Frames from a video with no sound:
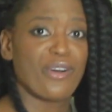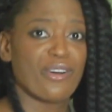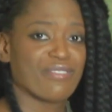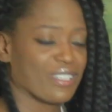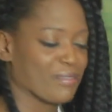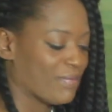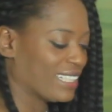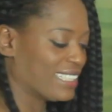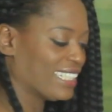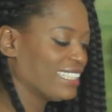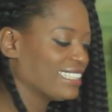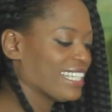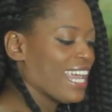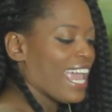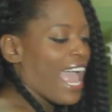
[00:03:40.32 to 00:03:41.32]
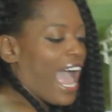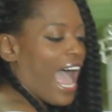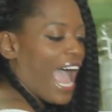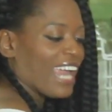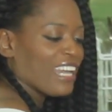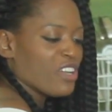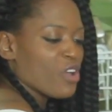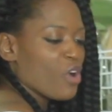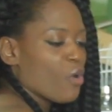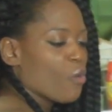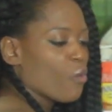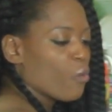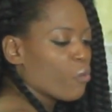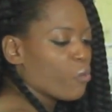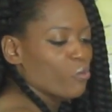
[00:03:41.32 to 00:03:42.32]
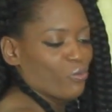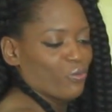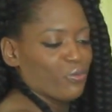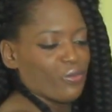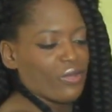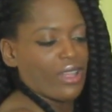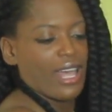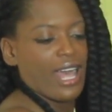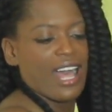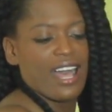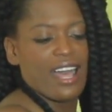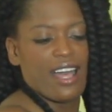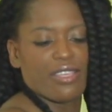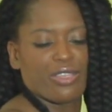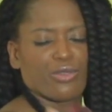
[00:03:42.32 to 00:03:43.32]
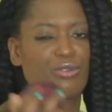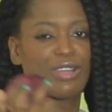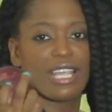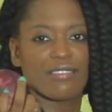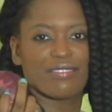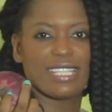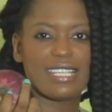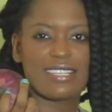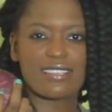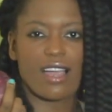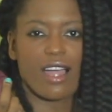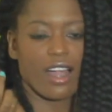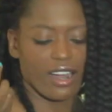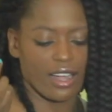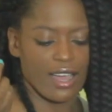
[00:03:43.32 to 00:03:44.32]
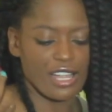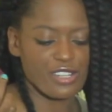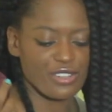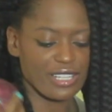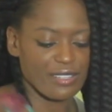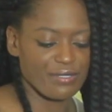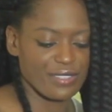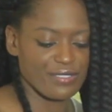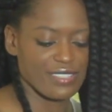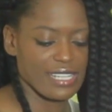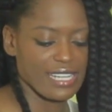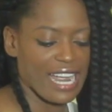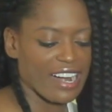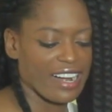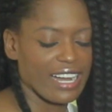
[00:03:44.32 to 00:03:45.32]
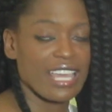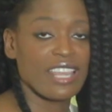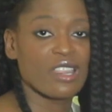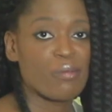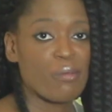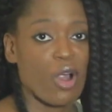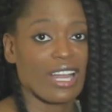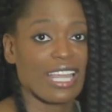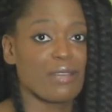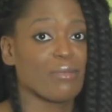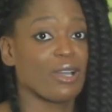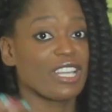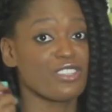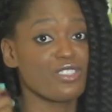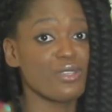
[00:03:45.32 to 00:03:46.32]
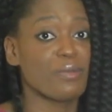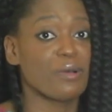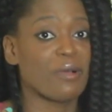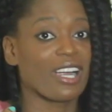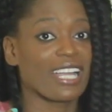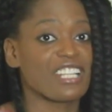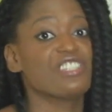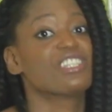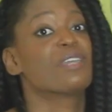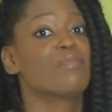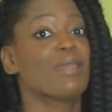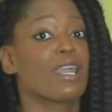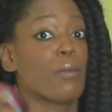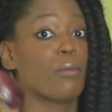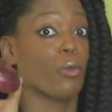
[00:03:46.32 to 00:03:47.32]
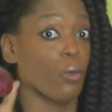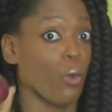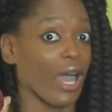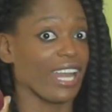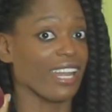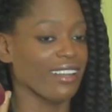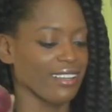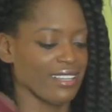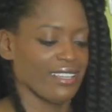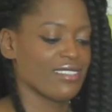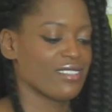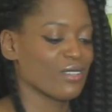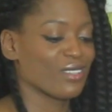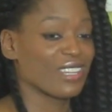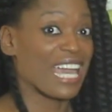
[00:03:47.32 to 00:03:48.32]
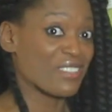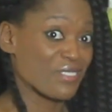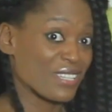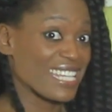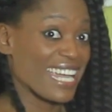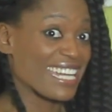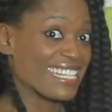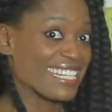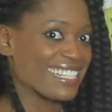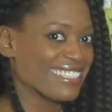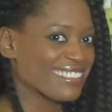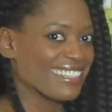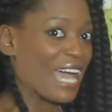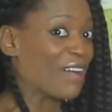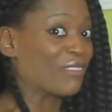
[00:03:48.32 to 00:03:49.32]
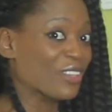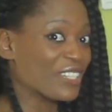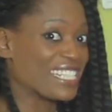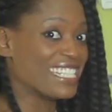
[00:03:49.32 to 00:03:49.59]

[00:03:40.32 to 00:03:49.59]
over budget. I know 3 of these are 150 naira in the market, but at the supermarket you can pick up 1. So that's what I did. I'm not